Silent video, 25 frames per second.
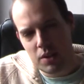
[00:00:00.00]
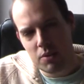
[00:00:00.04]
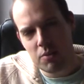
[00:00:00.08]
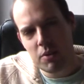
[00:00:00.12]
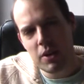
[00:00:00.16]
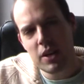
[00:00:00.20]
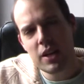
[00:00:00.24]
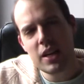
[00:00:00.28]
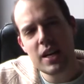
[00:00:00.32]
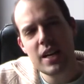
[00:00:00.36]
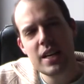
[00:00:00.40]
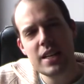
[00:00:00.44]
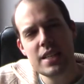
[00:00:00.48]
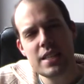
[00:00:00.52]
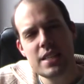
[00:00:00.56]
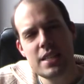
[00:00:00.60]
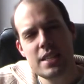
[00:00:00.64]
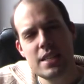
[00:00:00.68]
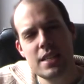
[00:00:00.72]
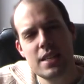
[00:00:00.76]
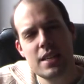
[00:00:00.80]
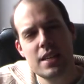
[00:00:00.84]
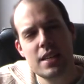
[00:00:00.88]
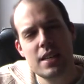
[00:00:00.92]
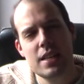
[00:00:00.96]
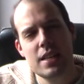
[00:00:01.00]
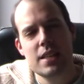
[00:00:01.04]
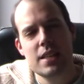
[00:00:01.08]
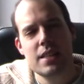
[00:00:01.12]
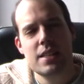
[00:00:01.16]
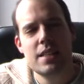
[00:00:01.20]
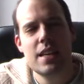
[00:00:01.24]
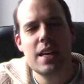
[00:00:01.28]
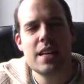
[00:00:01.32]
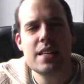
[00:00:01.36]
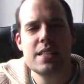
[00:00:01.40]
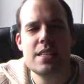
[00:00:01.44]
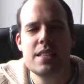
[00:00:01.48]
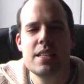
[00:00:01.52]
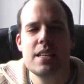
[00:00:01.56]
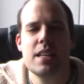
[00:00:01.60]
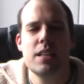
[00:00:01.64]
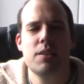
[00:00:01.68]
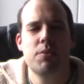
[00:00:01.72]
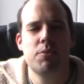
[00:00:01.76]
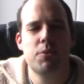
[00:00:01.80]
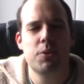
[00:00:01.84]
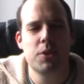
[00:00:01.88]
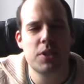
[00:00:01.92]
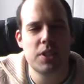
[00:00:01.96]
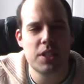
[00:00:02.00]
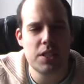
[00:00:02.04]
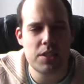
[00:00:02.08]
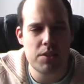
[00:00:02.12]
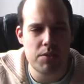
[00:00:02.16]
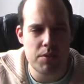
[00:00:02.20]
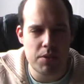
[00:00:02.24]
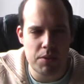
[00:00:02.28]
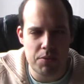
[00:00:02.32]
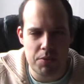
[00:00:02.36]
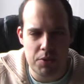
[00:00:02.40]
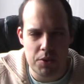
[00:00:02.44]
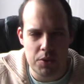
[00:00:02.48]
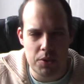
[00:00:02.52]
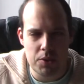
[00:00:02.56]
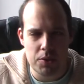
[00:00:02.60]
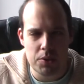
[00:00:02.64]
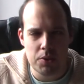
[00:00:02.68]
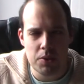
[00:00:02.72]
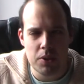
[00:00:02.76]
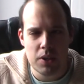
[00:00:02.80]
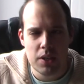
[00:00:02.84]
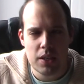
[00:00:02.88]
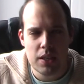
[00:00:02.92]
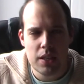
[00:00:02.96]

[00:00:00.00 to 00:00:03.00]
Well guys, that's it for this review.